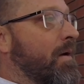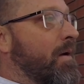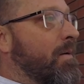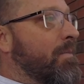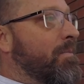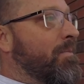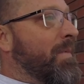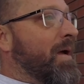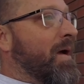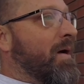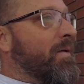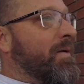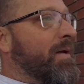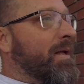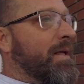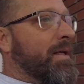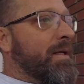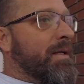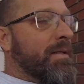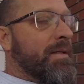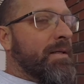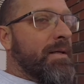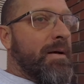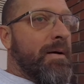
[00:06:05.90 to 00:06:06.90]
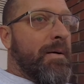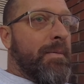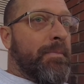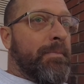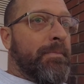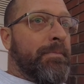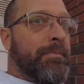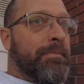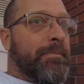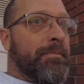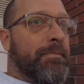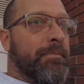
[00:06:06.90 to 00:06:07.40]
mount is.
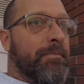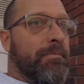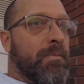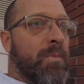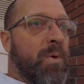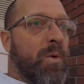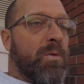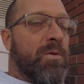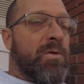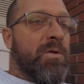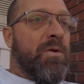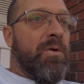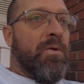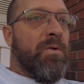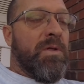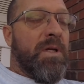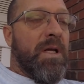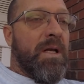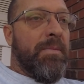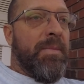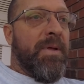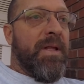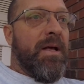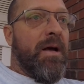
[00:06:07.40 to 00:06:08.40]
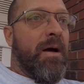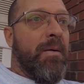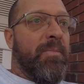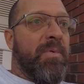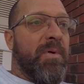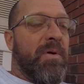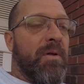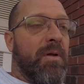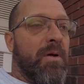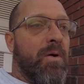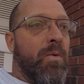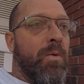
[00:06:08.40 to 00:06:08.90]
Mold 2 is going to be the
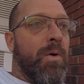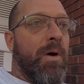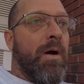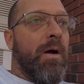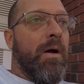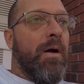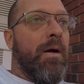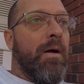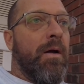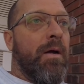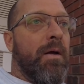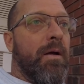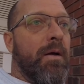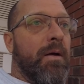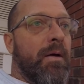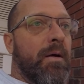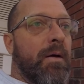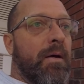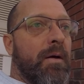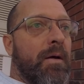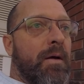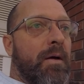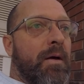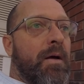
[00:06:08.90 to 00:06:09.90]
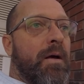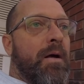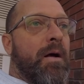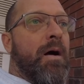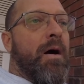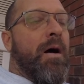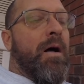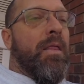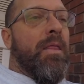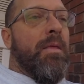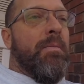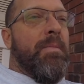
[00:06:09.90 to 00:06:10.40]
upper lower
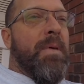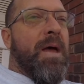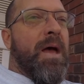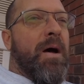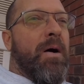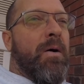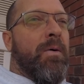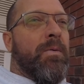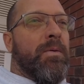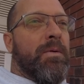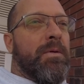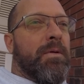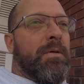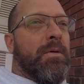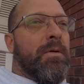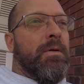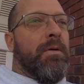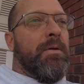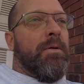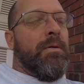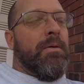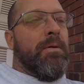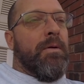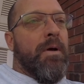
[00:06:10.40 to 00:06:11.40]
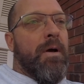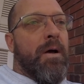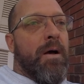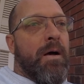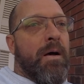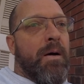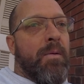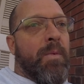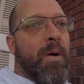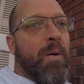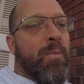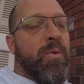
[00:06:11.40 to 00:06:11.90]
on the mount.
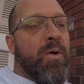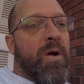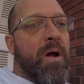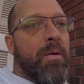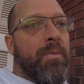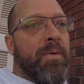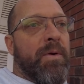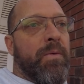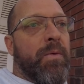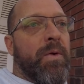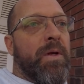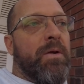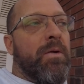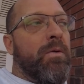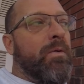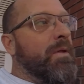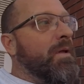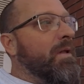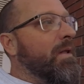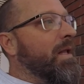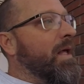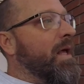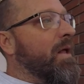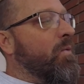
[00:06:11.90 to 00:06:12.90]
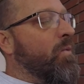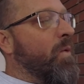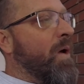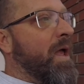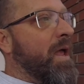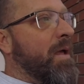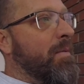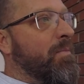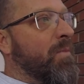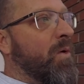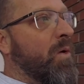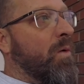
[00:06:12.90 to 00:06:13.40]
I'll probably redo the lead
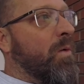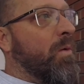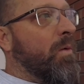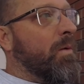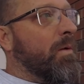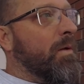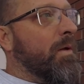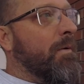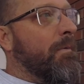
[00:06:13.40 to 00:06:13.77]
weight mold,